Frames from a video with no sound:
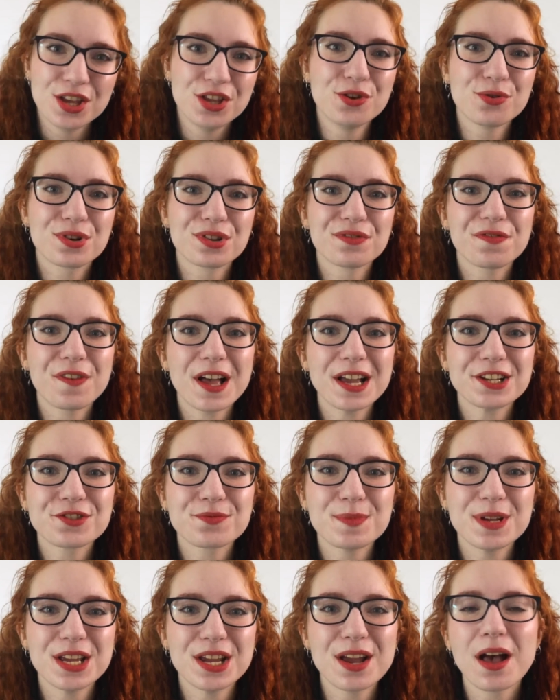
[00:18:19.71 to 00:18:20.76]
You can
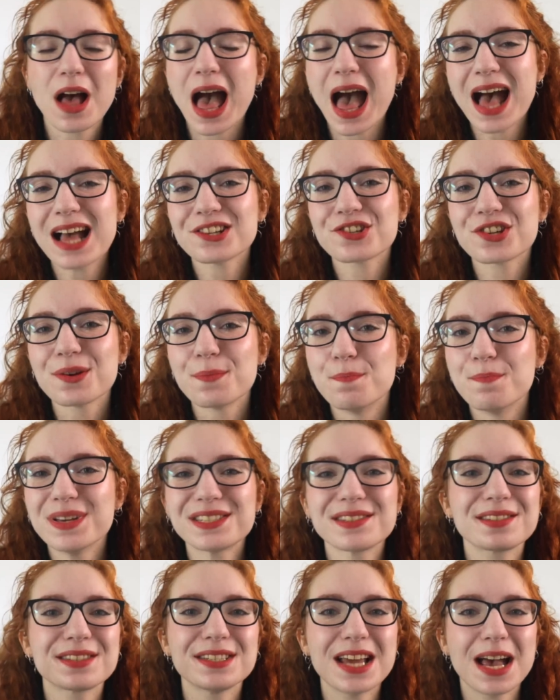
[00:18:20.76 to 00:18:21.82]
find me at
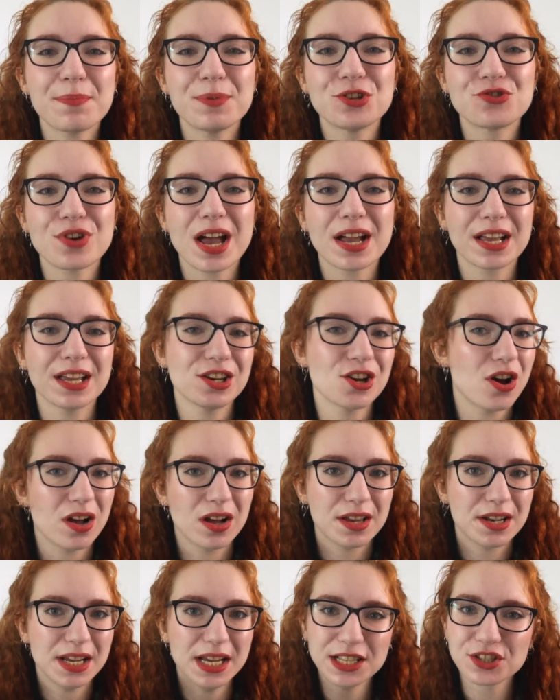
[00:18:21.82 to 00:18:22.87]
Miss SnappyDragon
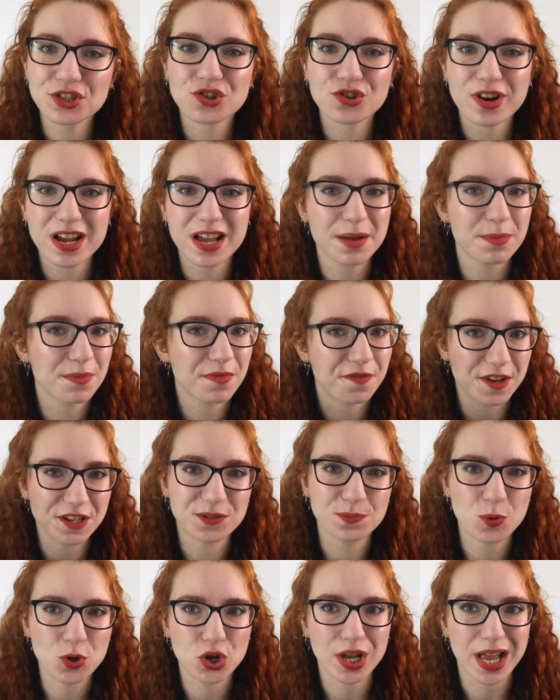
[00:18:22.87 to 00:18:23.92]
on Instagram,
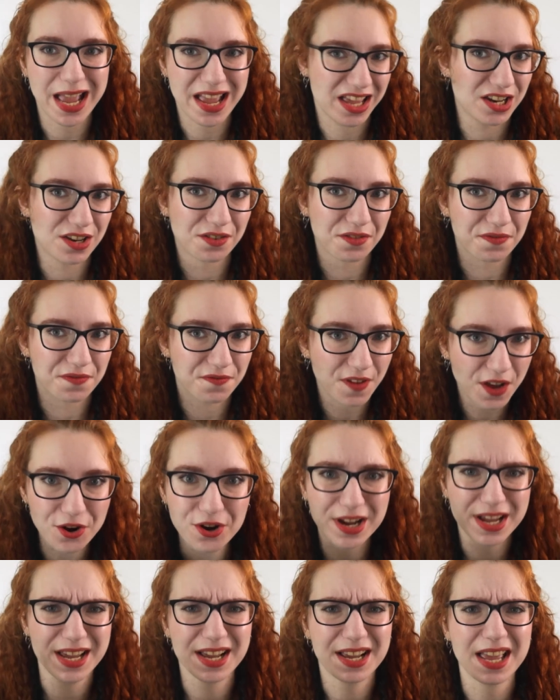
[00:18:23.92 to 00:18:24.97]
Facebook, and
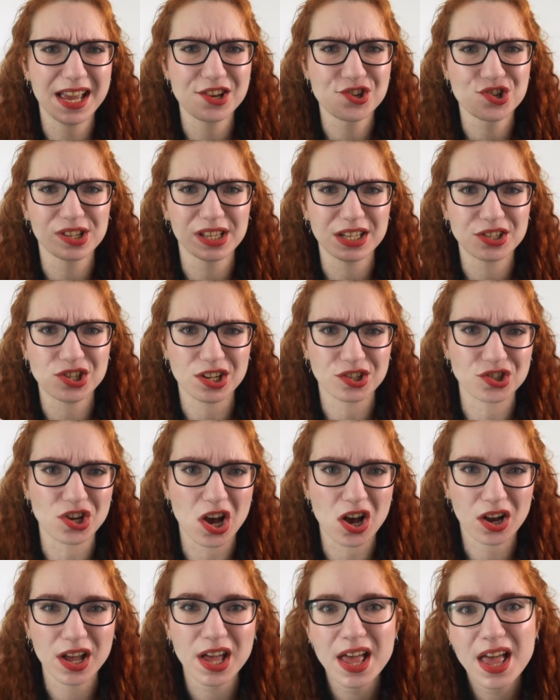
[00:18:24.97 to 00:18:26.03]
very occasionally
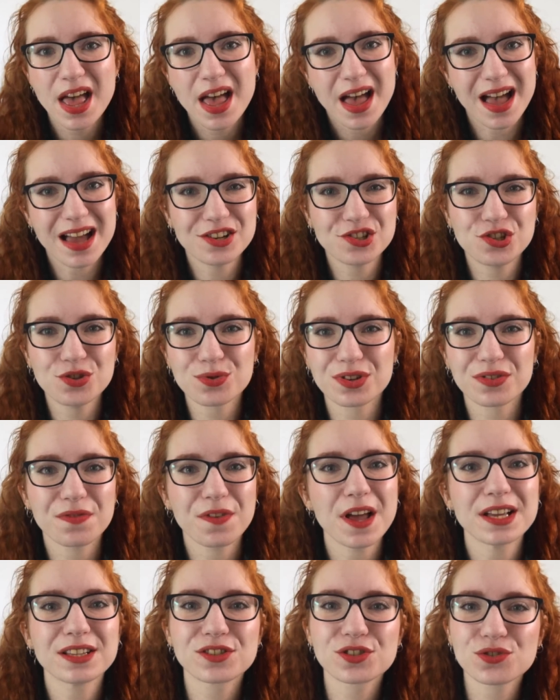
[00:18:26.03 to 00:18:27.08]
TikTok, and you can
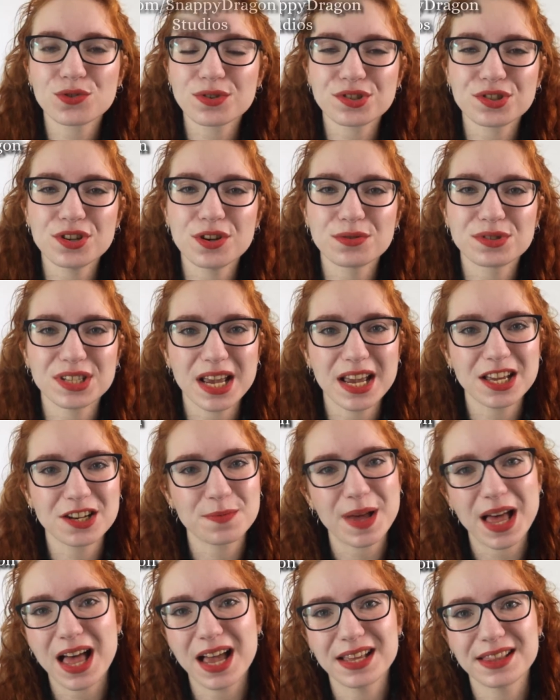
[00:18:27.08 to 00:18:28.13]
find source notes
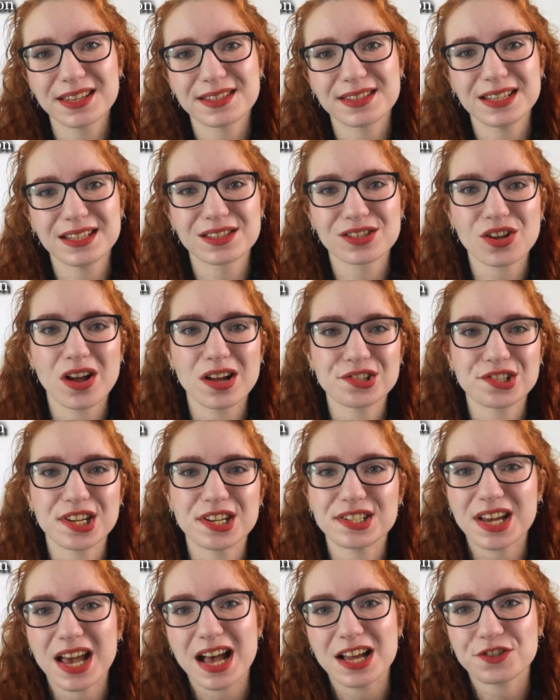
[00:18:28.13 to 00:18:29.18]
and behind-the-scenes
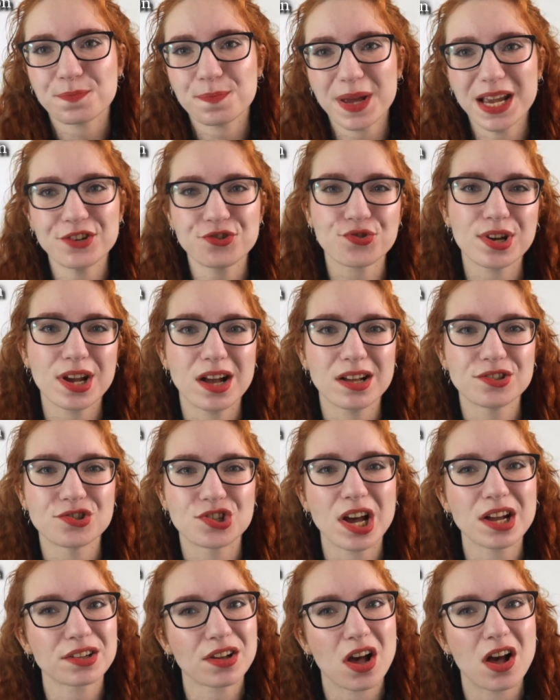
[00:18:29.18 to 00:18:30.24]
content at
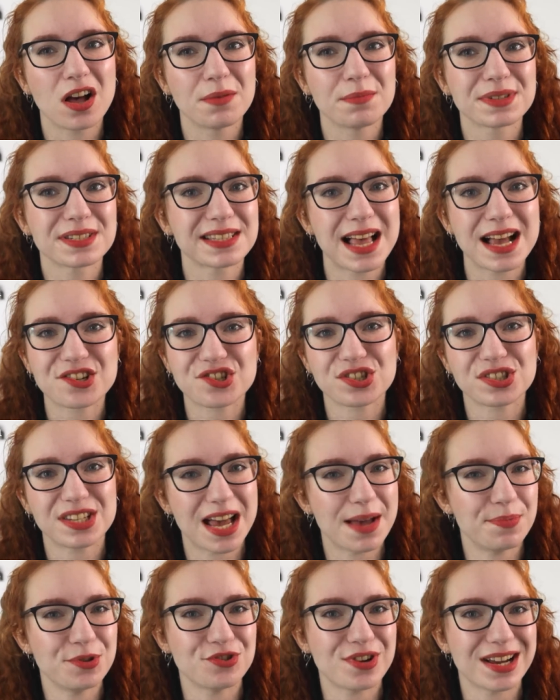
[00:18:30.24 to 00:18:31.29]

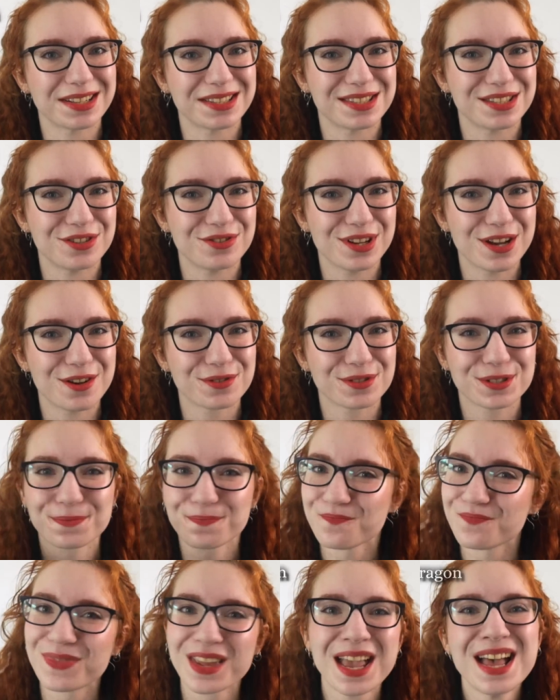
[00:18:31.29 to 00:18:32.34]

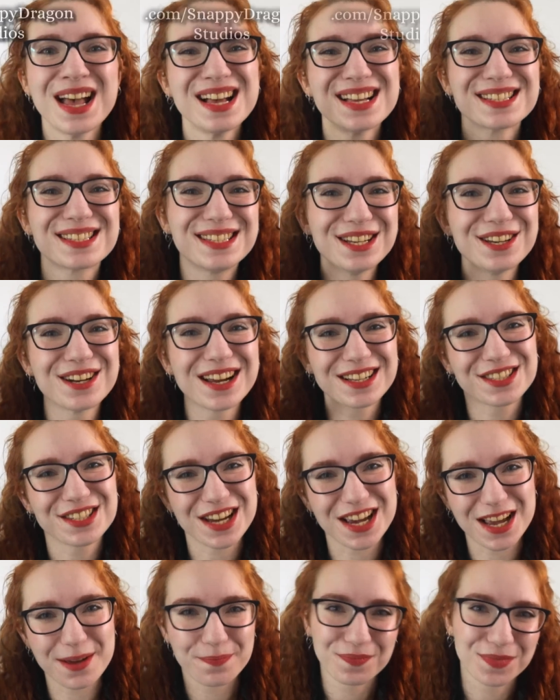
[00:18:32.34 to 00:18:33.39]
patreon.com/SnappyDragonStudios. See you next
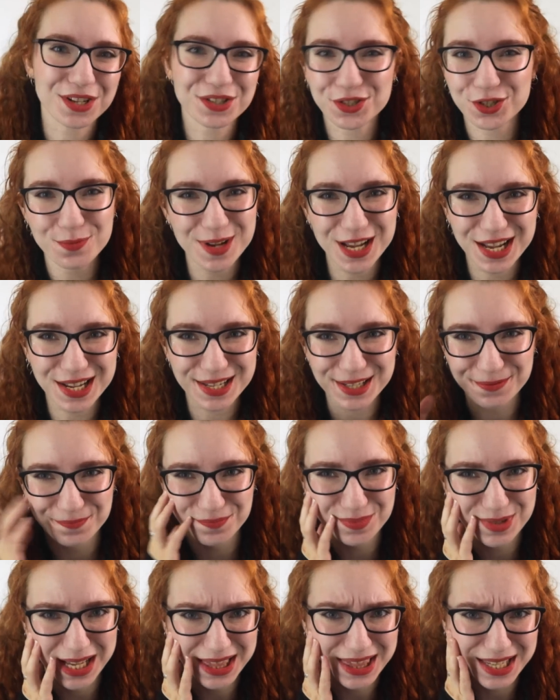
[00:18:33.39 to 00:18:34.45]
time, assuming I
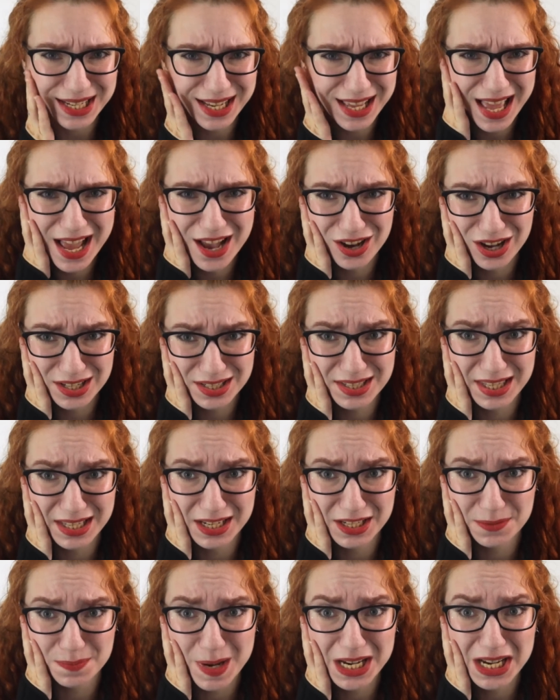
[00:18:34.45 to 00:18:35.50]
can get the chaos
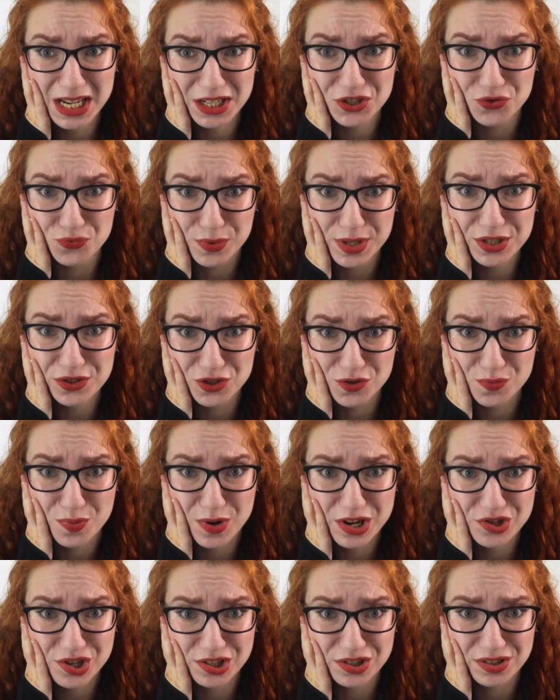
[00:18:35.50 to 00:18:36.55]
that is my next research
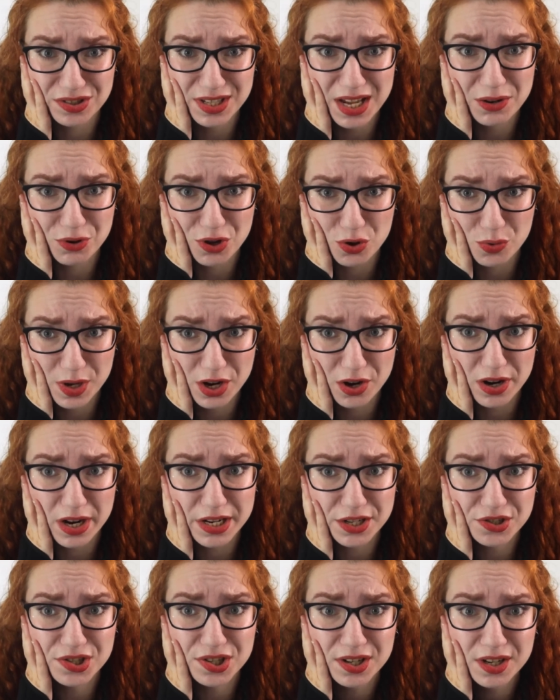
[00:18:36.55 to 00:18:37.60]
project to sound
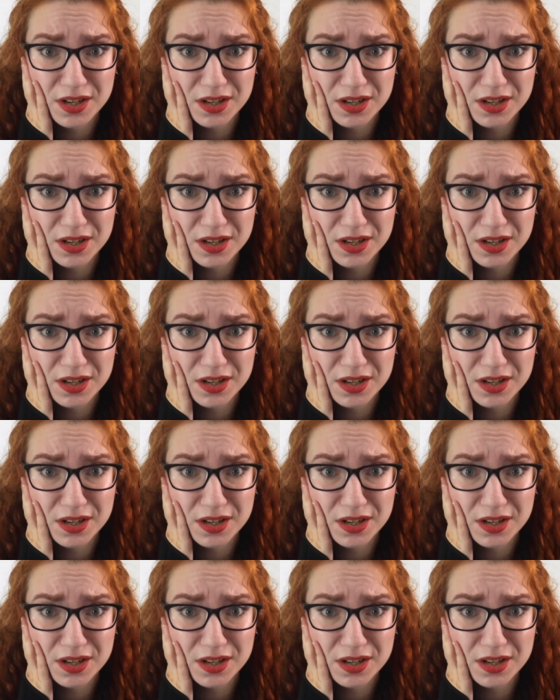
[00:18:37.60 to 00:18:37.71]
coherent.